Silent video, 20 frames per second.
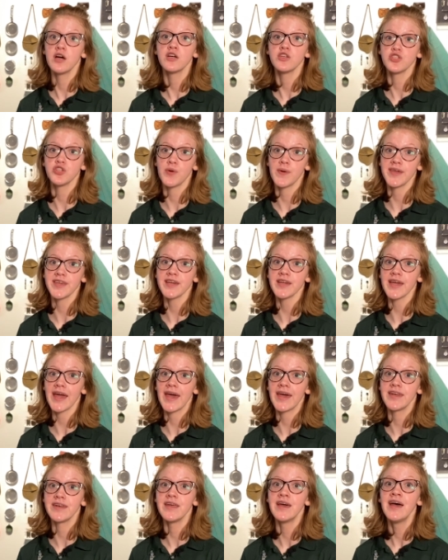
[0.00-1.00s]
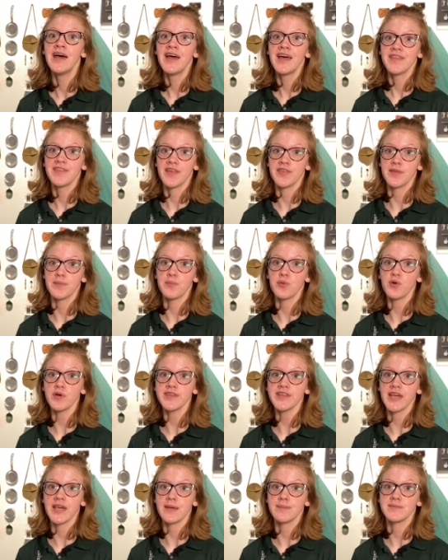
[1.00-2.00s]
showing again that the board
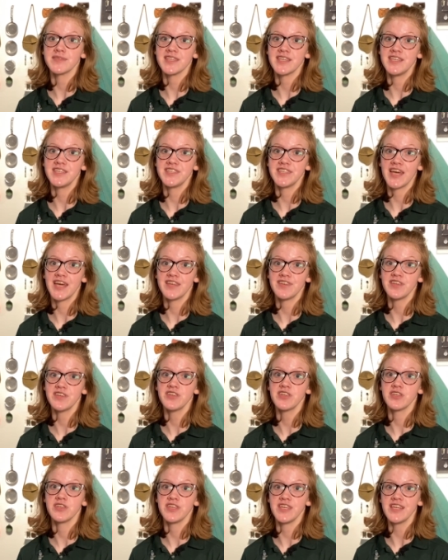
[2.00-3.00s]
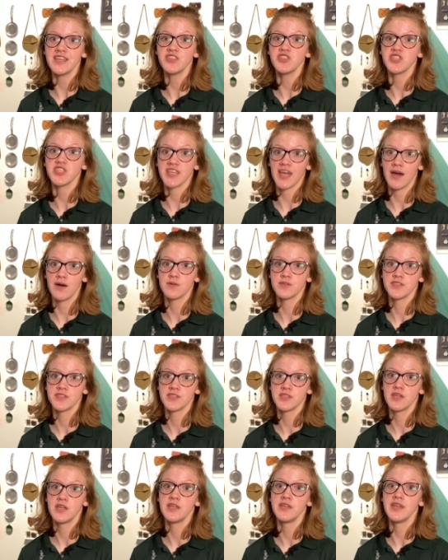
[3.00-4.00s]
game's intended to teach
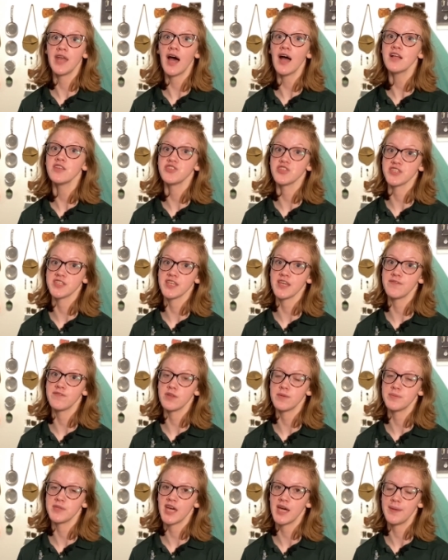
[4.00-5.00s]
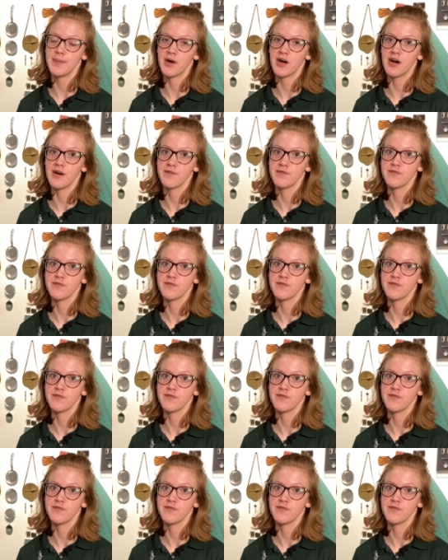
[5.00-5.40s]
Scouts, not just give them time off.